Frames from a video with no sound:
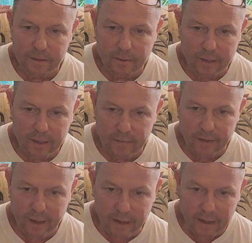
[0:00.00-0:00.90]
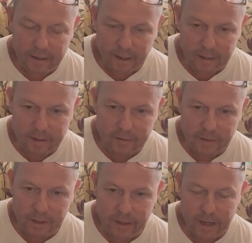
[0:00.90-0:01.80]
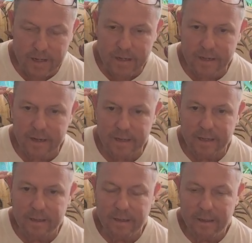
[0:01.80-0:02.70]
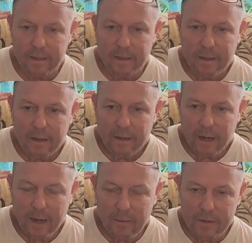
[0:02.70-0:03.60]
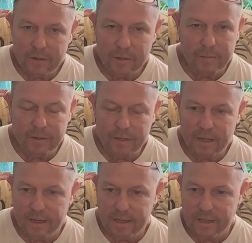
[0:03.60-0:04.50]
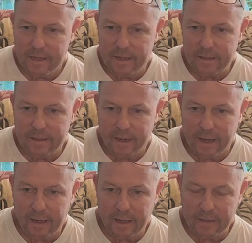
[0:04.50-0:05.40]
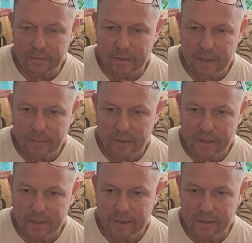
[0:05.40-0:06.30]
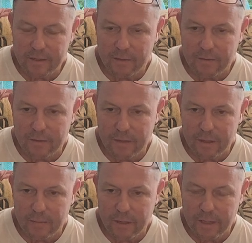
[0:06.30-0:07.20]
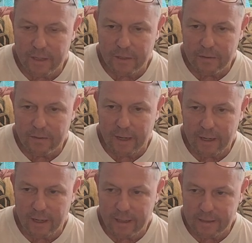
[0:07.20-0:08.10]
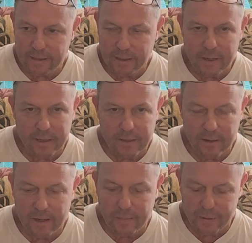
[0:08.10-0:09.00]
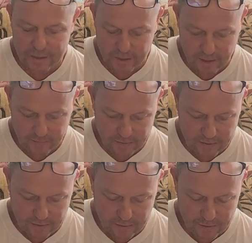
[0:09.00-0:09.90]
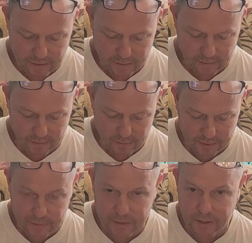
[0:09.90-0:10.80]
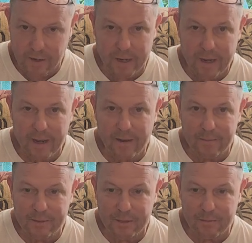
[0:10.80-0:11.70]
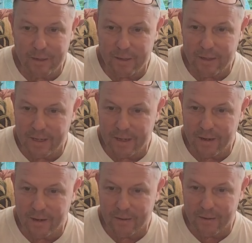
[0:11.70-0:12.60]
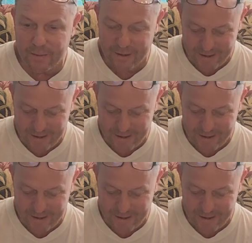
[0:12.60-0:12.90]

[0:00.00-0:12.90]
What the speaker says: No, I have not. I live in the United States. I would assume the CDC guidelines would take precedence over the WHO guidelines, and I'm not trying to piss off the YouTube overlords, which I already have. I'm so buried in the algorithm.